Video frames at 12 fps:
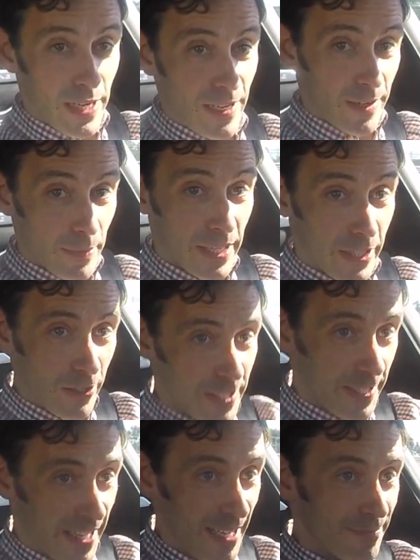like my
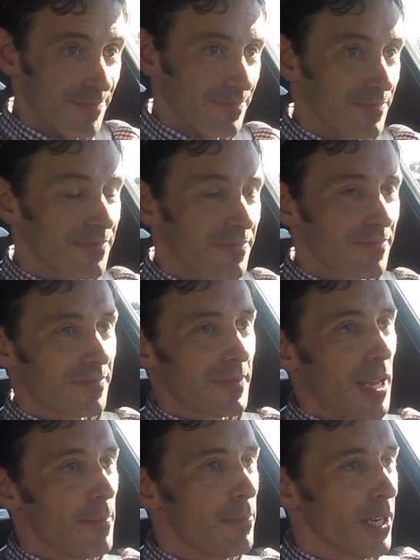colleague there.
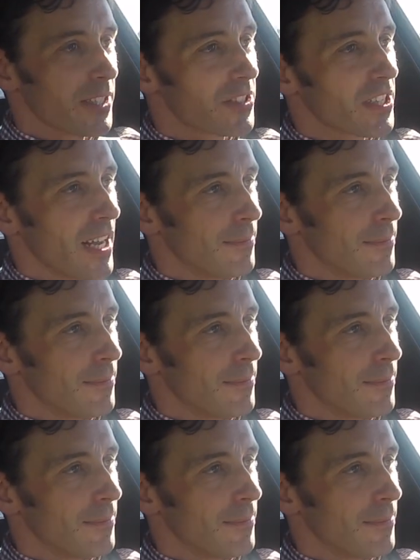But